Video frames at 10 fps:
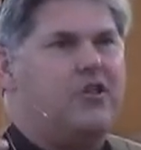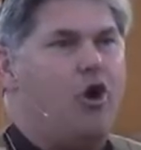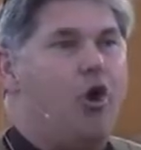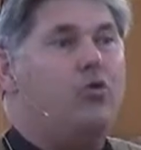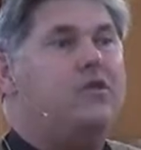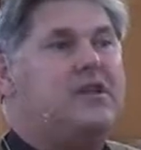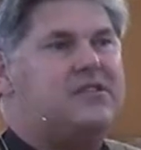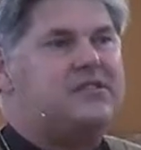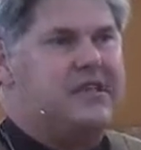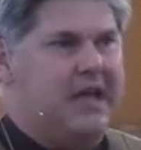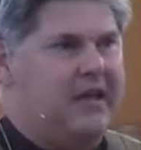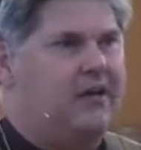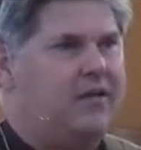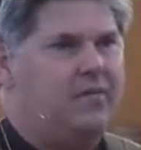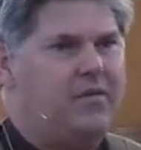the only
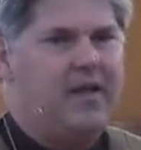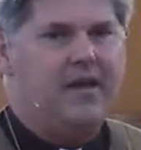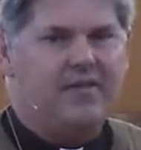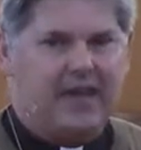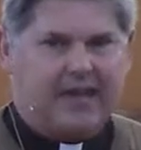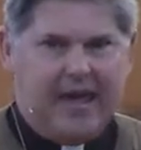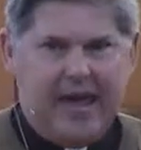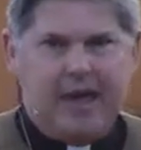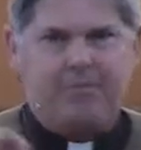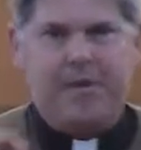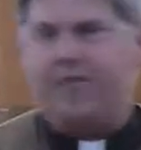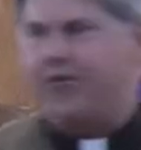sin that can't be